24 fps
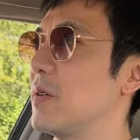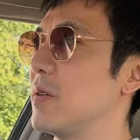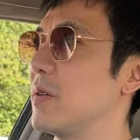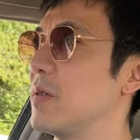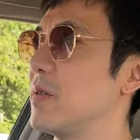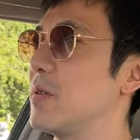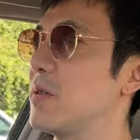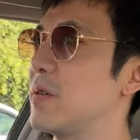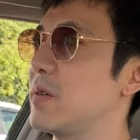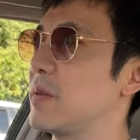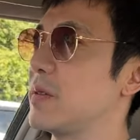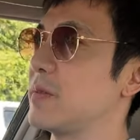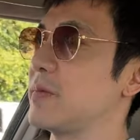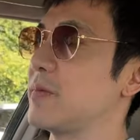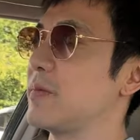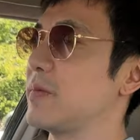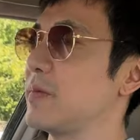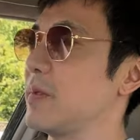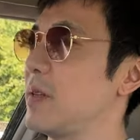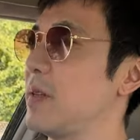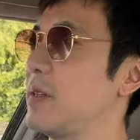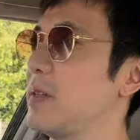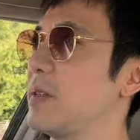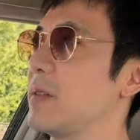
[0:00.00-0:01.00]
or,
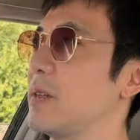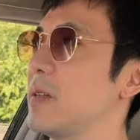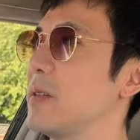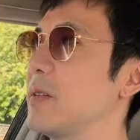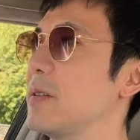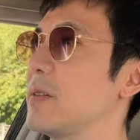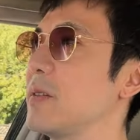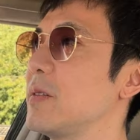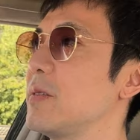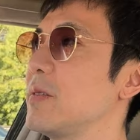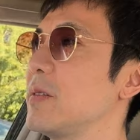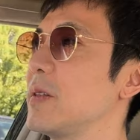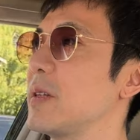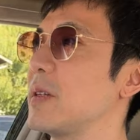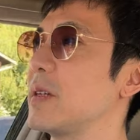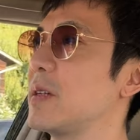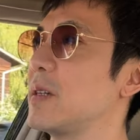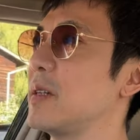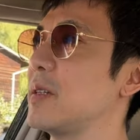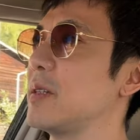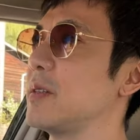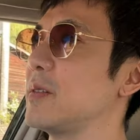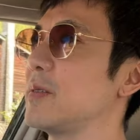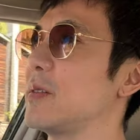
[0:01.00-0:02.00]
I don't know,
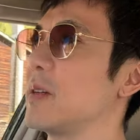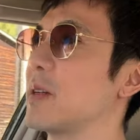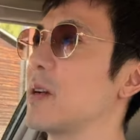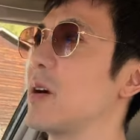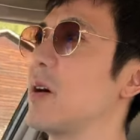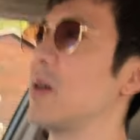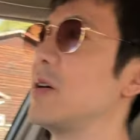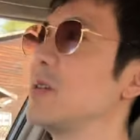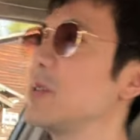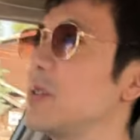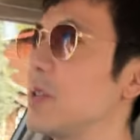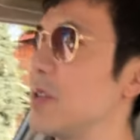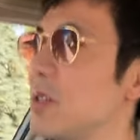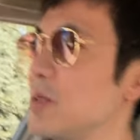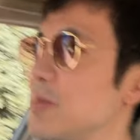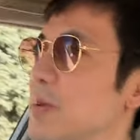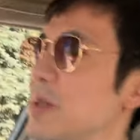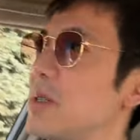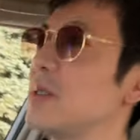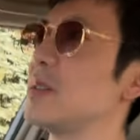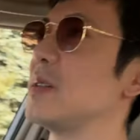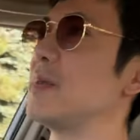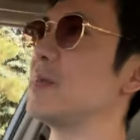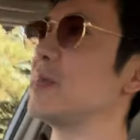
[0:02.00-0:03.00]
like a car
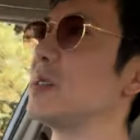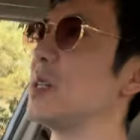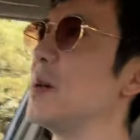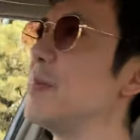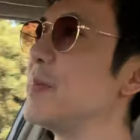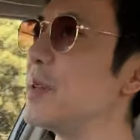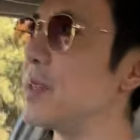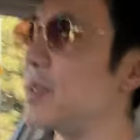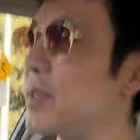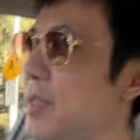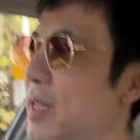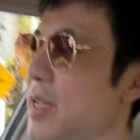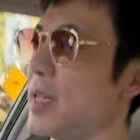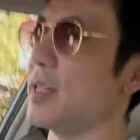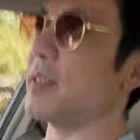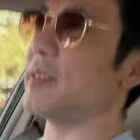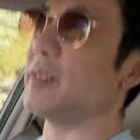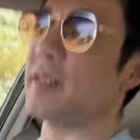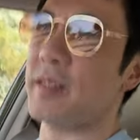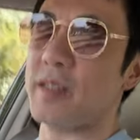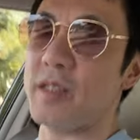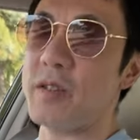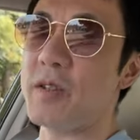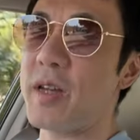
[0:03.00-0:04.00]
salesman or something,
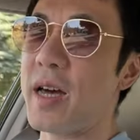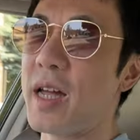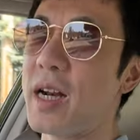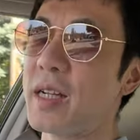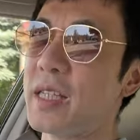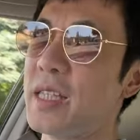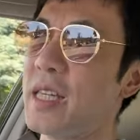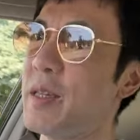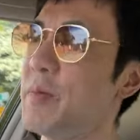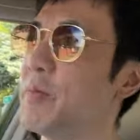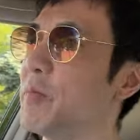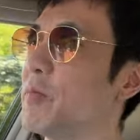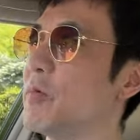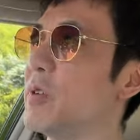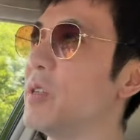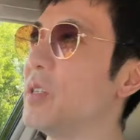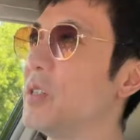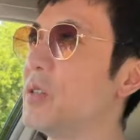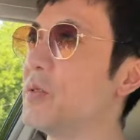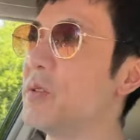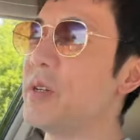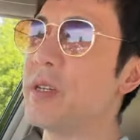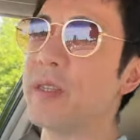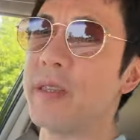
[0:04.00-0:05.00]
something you got to keep
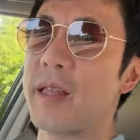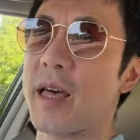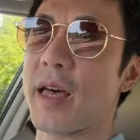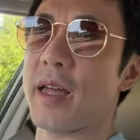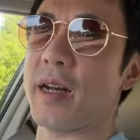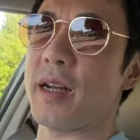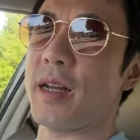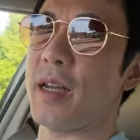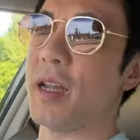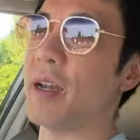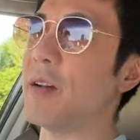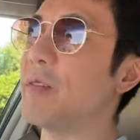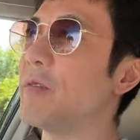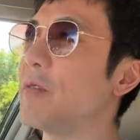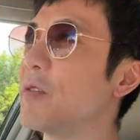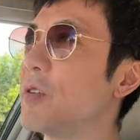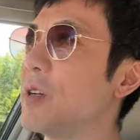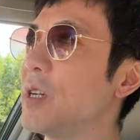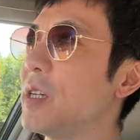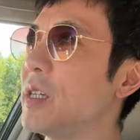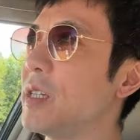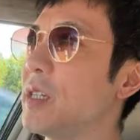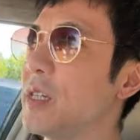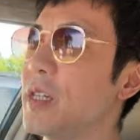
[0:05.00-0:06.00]
renewing that
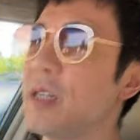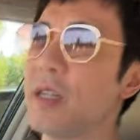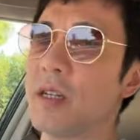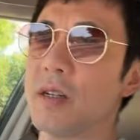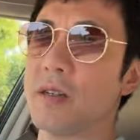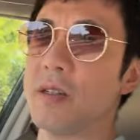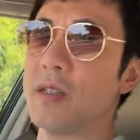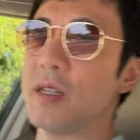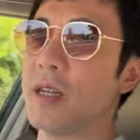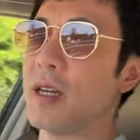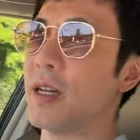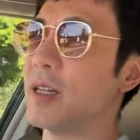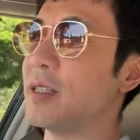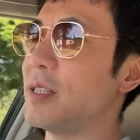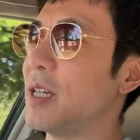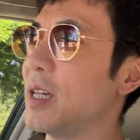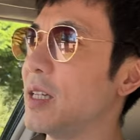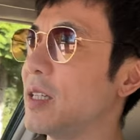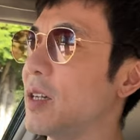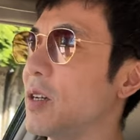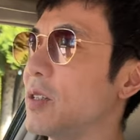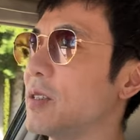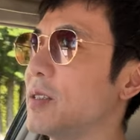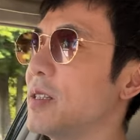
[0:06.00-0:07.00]
every year. You got to
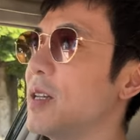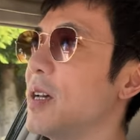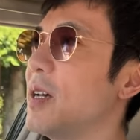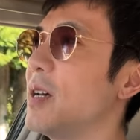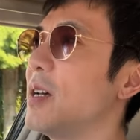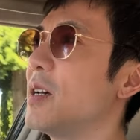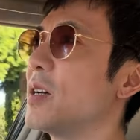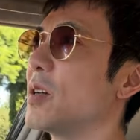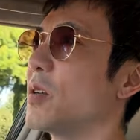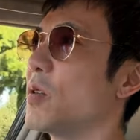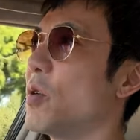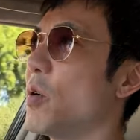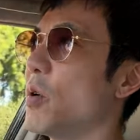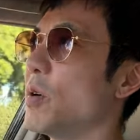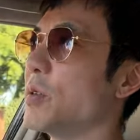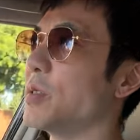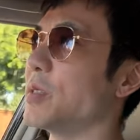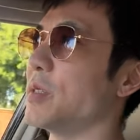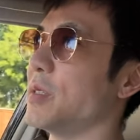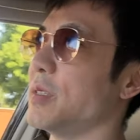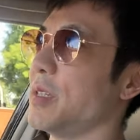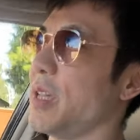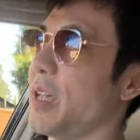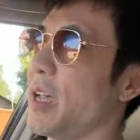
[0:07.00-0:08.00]
take
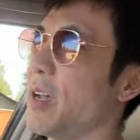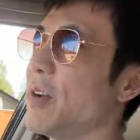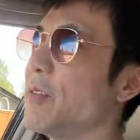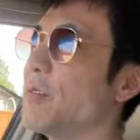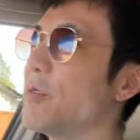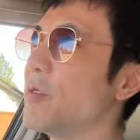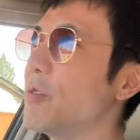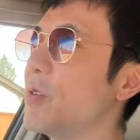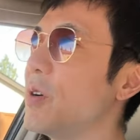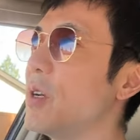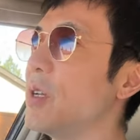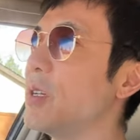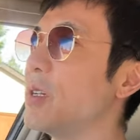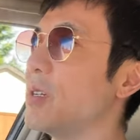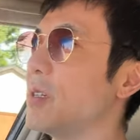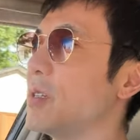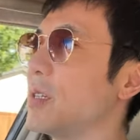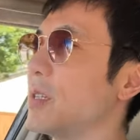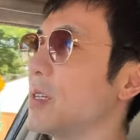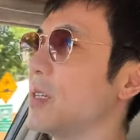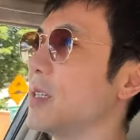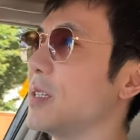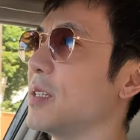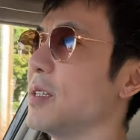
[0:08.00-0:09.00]
courses every
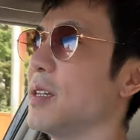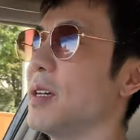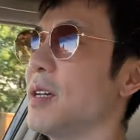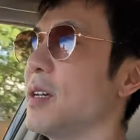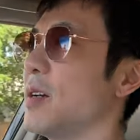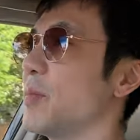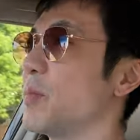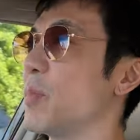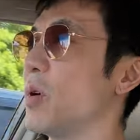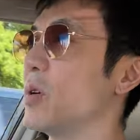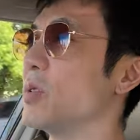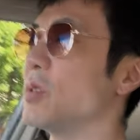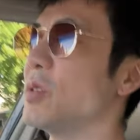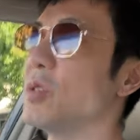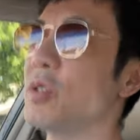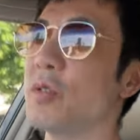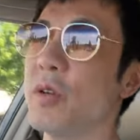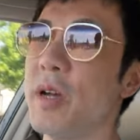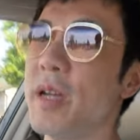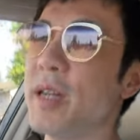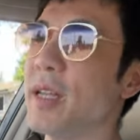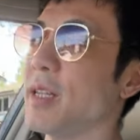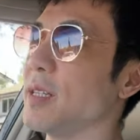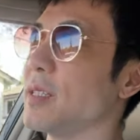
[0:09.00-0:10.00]
year. Gotta, personal
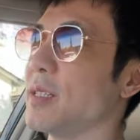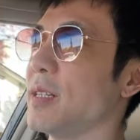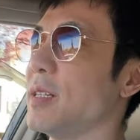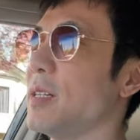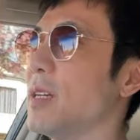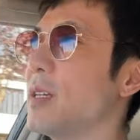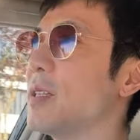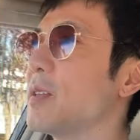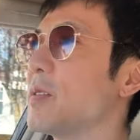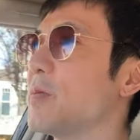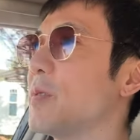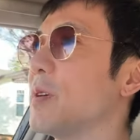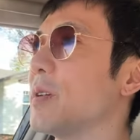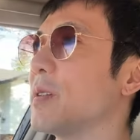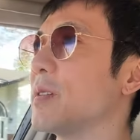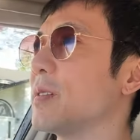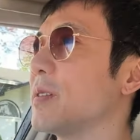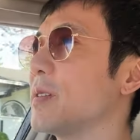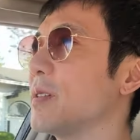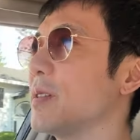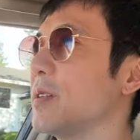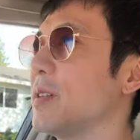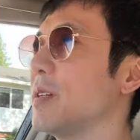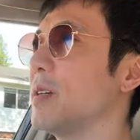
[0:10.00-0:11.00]
training is another
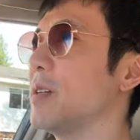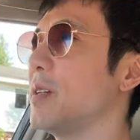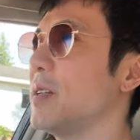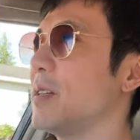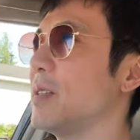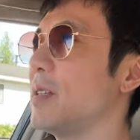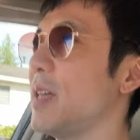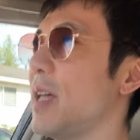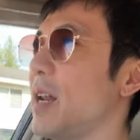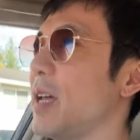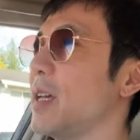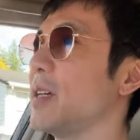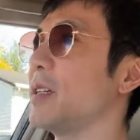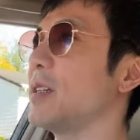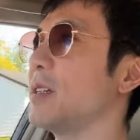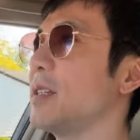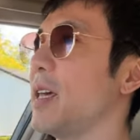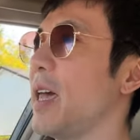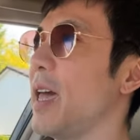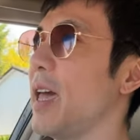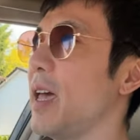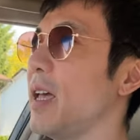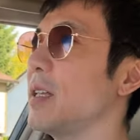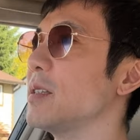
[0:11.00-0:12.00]
one that I
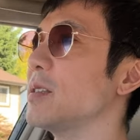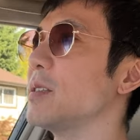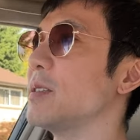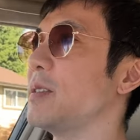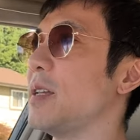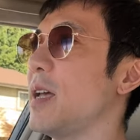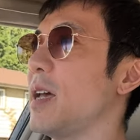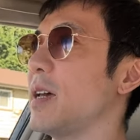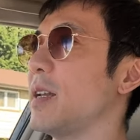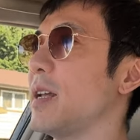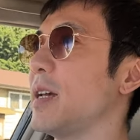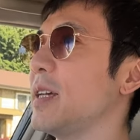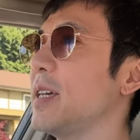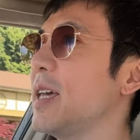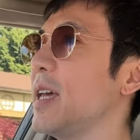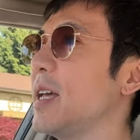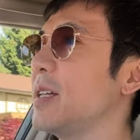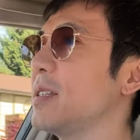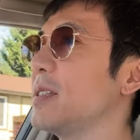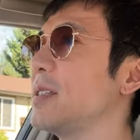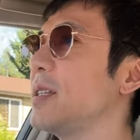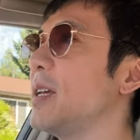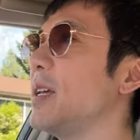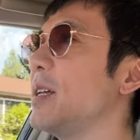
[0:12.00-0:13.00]
can't stand. I
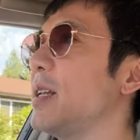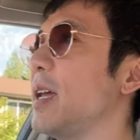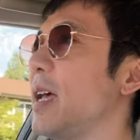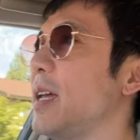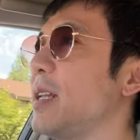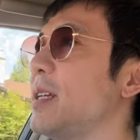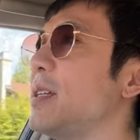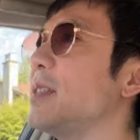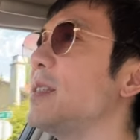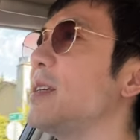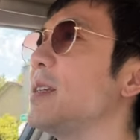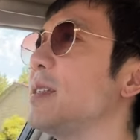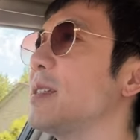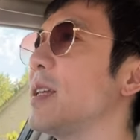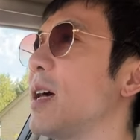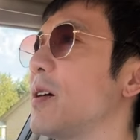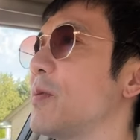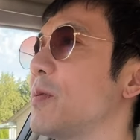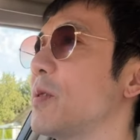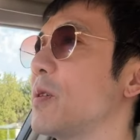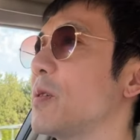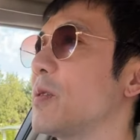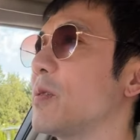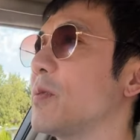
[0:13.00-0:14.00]
can't stand anything that
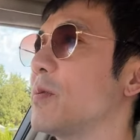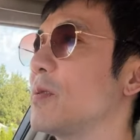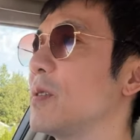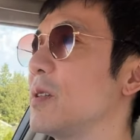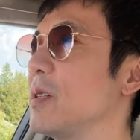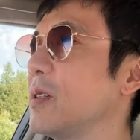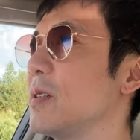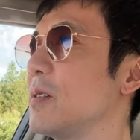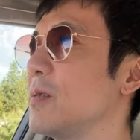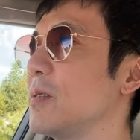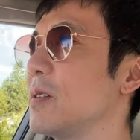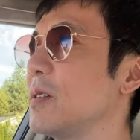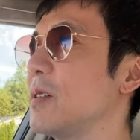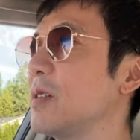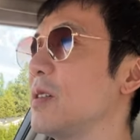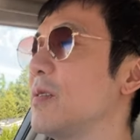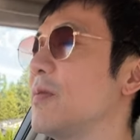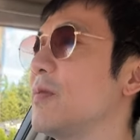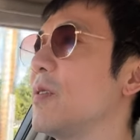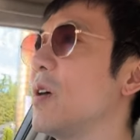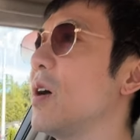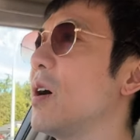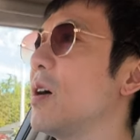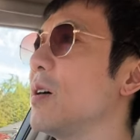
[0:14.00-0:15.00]

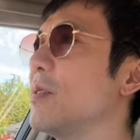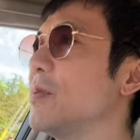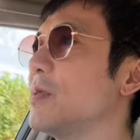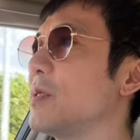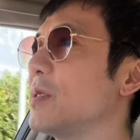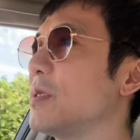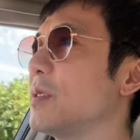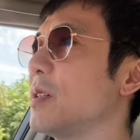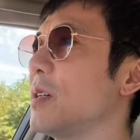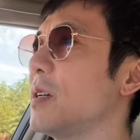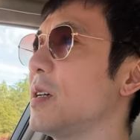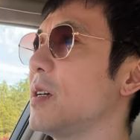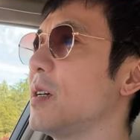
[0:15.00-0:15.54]
involves